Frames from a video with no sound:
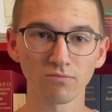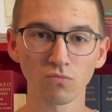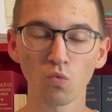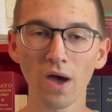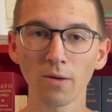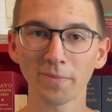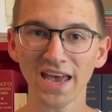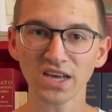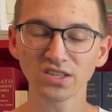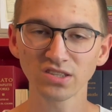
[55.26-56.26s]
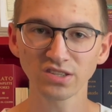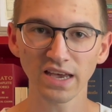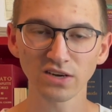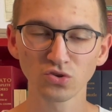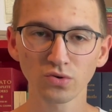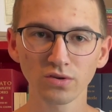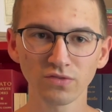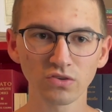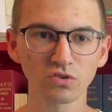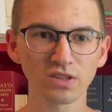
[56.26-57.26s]
well-paced schedule if you
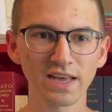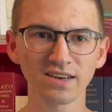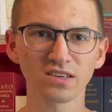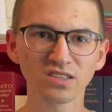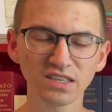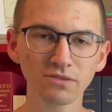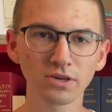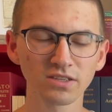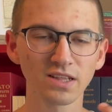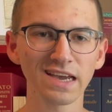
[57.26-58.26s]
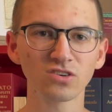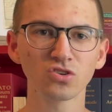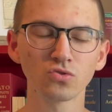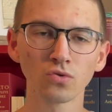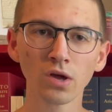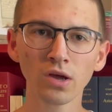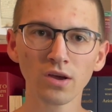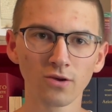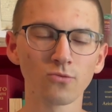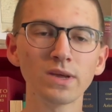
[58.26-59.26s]
just like to see what it's like to
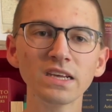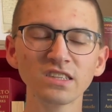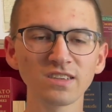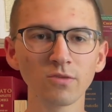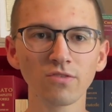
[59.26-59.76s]
read some of